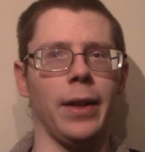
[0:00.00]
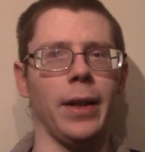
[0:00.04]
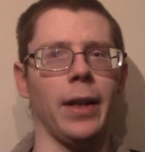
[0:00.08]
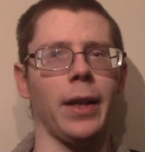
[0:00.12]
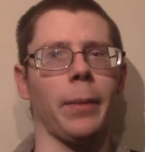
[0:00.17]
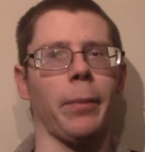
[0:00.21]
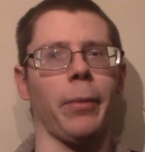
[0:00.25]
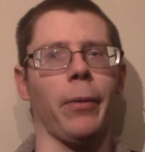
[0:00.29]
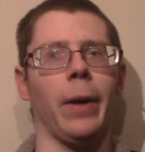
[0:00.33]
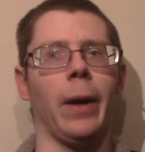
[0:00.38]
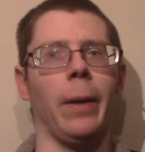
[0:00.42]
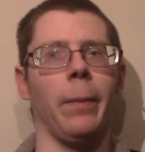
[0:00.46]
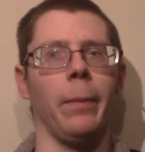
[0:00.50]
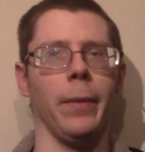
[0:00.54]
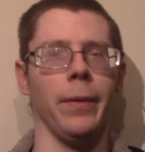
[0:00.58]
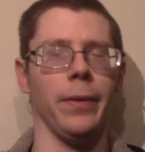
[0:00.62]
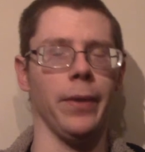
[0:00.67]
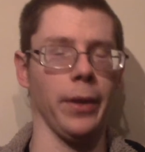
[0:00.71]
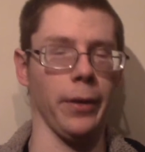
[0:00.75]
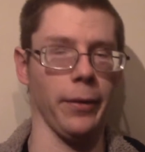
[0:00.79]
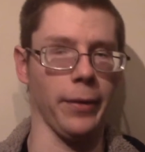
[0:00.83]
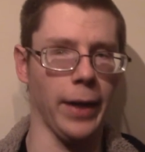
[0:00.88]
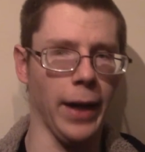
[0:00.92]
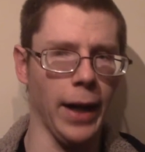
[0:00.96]
Now, the problem with
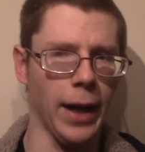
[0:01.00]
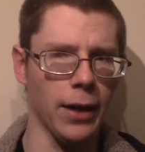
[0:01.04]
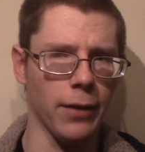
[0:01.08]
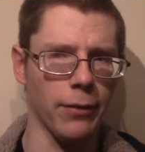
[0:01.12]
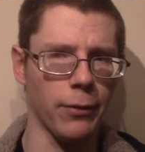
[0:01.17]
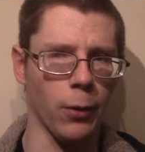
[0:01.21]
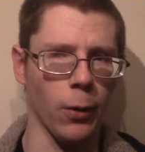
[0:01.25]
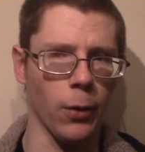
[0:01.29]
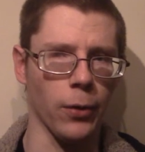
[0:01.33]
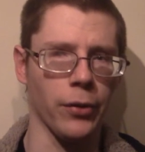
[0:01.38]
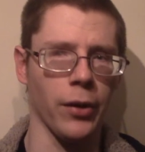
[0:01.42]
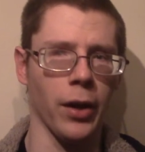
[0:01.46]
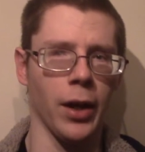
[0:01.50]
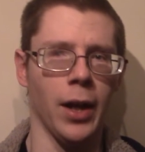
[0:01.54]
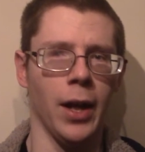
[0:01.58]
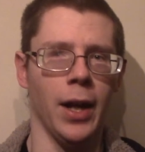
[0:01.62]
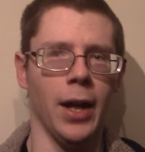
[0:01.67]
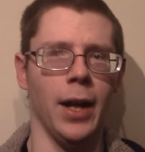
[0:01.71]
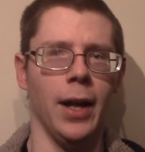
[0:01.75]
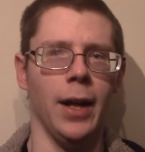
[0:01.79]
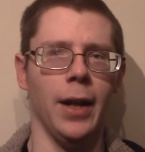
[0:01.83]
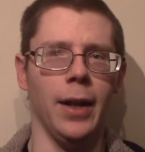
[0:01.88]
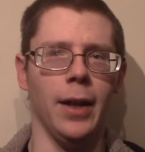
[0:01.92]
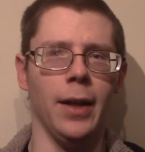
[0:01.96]
another cat, of course,
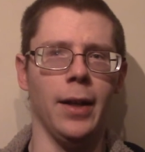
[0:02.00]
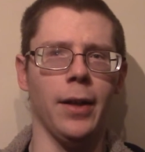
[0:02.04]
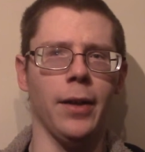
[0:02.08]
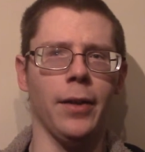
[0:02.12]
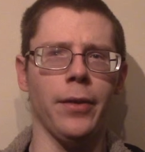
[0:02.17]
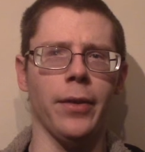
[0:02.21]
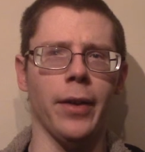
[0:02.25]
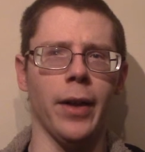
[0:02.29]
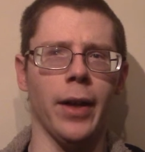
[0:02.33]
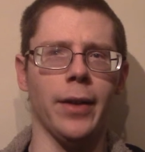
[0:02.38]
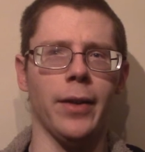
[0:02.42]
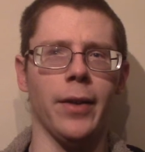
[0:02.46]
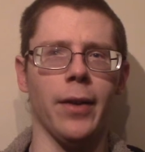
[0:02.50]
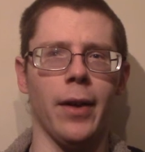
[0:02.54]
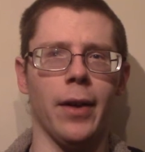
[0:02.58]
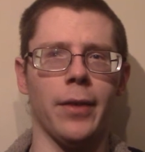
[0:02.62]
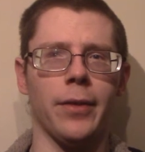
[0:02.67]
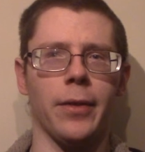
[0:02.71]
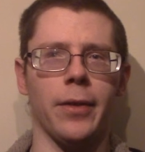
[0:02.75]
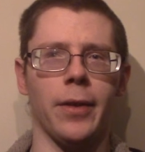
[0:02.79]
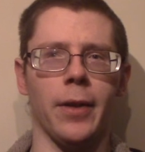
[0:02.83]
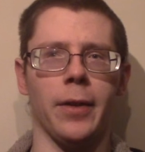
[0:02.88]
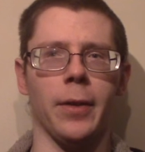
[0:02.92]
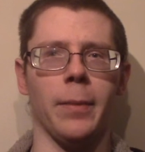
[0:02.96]
is that
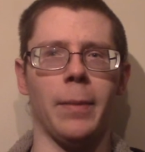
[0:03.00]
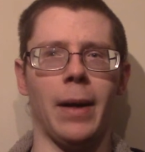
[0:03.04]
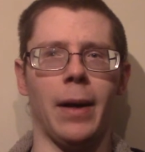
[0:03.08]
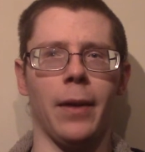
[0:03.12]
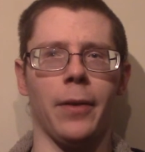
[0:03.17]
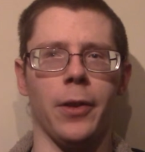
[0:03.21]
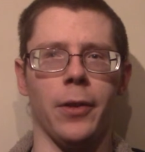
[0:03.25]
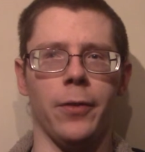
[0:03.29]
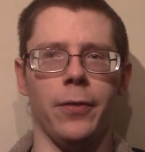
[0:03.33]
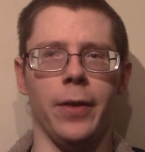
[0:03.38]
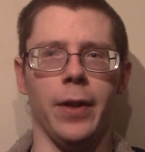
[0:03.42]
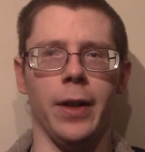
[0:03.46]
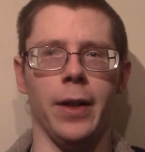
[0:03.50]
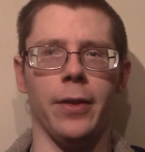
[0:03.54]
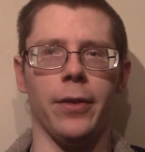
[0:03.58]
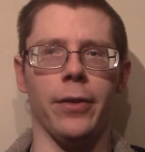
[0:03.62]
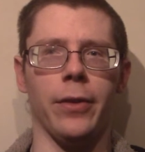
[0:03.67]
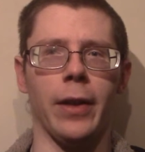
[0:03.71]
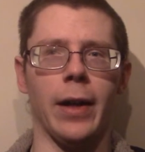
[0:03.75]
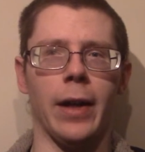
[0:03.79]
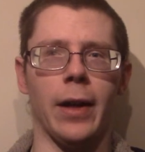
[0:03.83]
that's another mouth to feed